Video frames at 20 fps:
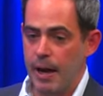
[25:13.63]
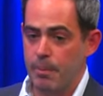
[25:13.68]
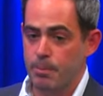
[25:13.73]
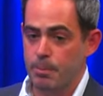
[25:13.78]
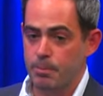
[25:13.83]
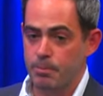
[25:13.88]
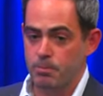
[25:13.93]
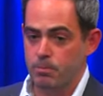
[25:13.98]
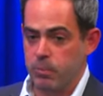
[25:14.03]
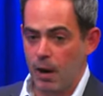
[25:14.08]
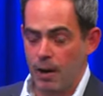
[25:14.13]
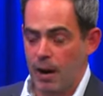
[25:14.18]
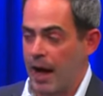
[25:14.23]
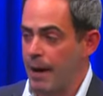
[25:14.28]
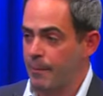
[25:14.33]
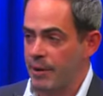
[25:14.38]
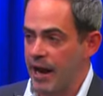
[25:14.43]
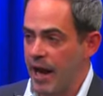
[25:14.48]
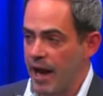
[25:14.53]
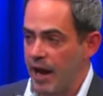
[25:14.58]
And
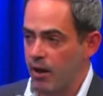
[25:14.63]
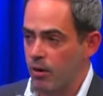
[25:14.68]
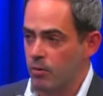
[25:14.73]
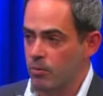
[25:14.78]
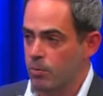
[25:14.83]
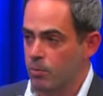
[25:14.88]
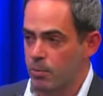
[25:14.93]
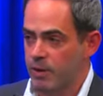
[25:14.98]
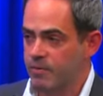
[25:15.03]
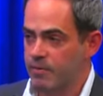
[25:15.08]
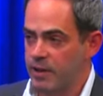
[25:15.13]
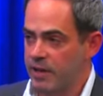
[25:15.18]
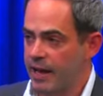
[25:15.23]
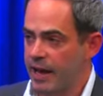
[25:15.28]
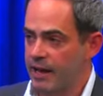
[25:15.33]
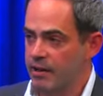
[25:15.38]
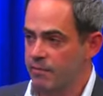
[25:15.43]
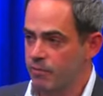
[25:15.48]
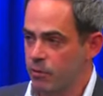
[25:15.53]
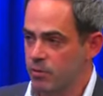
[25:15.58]
how about how if
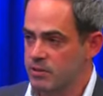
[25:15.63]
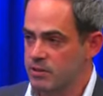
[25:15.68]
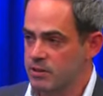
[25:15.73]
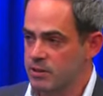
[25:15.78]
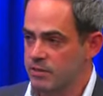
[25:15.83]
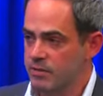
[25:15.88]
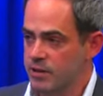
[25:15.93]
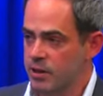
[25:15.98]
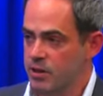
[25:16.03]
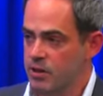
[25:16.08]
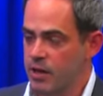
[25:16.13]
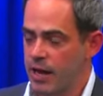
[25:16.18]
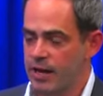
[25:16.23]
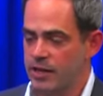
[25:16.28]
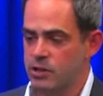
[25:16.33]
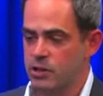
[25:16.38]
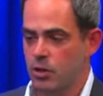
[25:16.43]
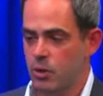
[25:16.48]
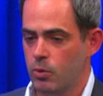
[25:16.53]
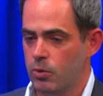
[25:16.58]
they can't afford to live here?
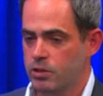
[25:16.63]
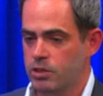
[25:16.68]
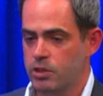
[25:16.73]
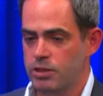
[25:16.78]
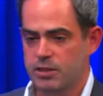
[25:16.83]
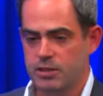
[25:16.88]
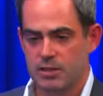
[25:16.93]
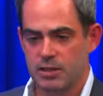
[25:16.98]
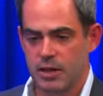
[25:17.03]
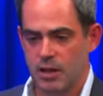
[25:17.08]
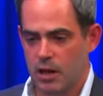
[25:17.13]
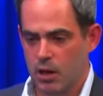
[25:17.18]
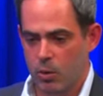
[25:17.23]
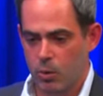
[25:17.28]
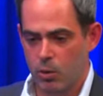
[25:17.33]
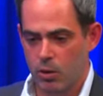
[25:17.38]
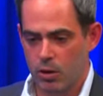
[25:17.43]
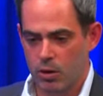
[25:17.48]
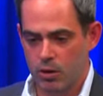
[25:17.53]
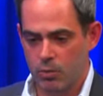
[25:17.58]
And so we're
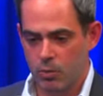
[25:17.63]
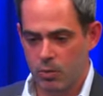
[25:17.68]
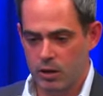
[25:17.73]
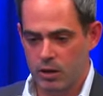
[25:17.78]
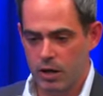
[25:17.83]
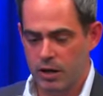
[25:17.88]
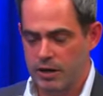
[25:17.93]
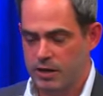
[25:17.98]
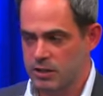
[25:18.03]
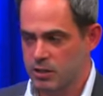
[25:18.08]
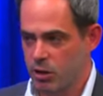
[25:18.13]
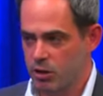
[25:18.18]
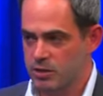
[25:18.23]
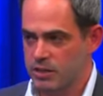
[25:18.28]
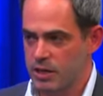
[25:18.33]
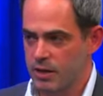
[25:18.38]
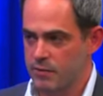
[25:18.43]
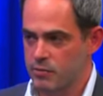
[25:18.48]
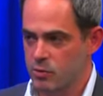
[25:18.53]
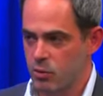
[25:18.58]
cutting
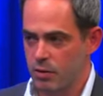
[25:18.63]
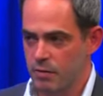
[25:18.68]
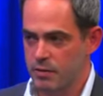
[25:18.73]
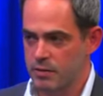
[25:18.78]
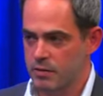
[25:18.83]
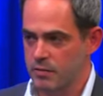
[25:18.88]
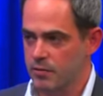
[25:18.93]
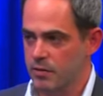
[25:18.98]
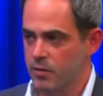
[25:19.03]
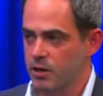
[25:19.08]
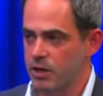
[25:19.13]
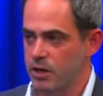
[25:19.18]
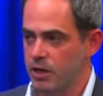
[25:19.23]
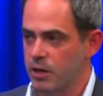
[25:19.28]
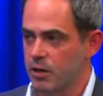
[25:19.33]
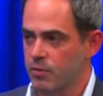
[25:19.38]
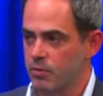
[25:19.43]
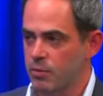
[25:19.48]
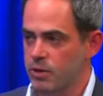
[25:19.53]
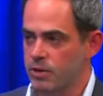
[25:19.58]
ourselves off at the foot
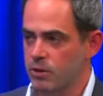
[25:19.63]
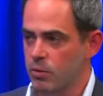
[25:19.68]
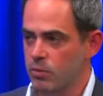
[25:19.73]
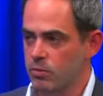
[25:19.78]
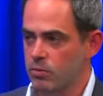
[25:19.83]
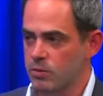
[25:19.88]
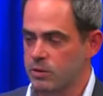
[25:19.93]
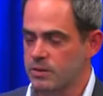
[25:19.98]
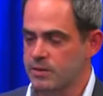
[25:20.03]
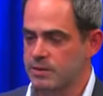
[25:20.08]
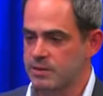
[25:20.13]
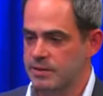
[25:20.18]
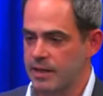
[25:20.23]
here if we don't.